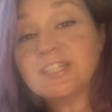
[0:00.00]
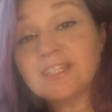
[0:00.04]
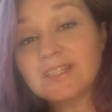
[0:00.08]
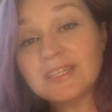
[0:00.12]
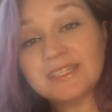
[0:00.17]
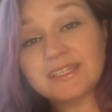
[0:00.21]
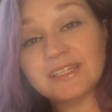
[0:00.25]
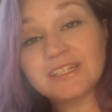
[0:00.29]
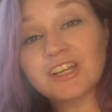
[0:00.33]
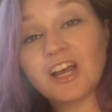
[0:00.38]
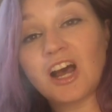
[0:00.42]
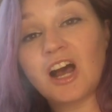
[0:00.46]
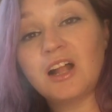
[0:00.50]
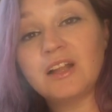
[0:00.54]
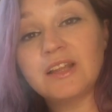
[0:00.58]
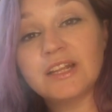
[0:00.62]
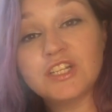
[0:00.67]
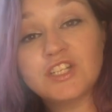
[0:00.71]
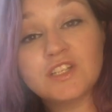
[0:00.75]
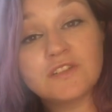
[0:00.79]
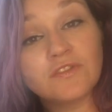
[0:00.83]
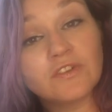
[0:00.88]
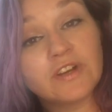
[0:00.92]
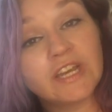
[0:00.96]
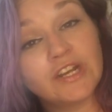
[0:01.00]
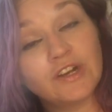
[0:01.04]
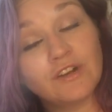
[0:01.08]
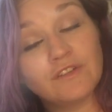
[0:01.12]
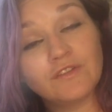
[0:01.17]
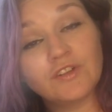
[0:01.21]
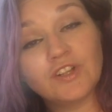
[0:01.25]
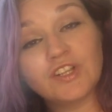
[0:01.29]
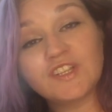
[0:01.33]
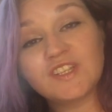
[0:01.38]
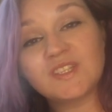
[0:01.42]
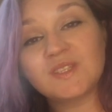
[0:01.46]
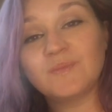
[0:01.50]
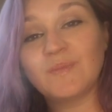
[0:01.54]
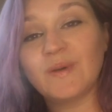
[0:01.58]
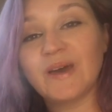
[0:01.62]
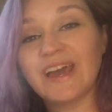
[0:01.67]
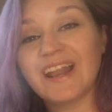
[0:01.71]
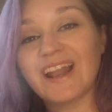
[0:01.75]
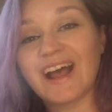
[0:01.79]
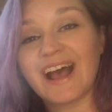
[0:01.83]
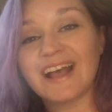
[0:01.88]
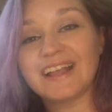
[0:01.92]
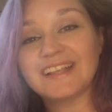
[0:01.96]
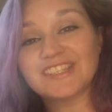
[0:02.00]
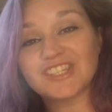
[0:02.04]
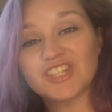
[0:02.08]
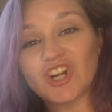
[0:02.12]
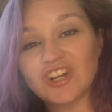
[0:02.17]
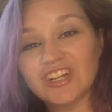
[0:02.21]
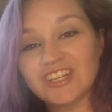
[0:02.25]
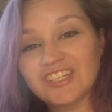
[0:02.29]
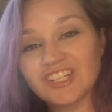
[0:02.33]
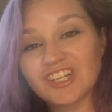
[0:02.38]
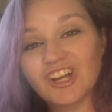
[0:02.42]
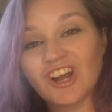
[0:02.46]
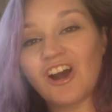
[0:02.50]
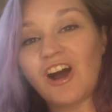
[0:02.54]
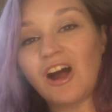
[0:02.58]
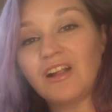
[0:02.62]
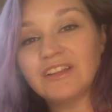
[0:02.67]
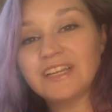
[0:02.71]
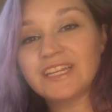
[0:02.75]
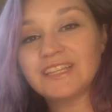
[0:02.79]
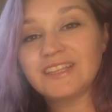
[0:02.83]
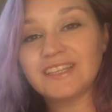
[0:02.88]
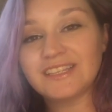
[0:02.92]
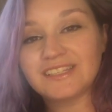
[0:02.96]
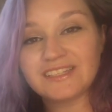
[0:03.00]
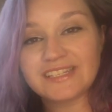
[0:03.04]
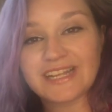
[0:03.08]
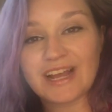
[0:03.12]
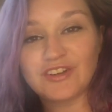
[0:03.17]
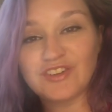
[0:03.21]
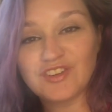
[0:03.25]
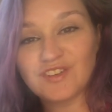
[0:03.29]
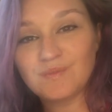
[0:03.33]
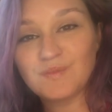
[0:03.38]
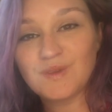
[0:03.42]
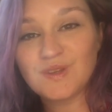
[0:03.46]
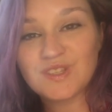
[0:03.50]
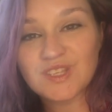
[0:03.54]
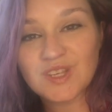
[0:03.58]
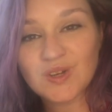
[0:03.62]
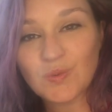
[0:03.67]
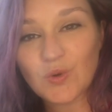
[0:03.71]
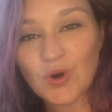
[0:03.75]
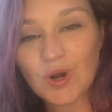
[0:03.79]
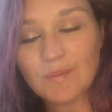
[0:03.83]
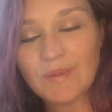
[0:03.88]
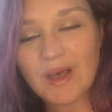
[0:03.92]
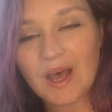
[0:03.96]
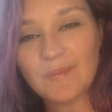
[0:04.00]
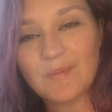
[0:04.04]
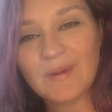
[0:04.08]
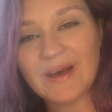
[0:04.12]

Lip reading: this in college for intervals, but I started to call it the Sound of Music Warmup.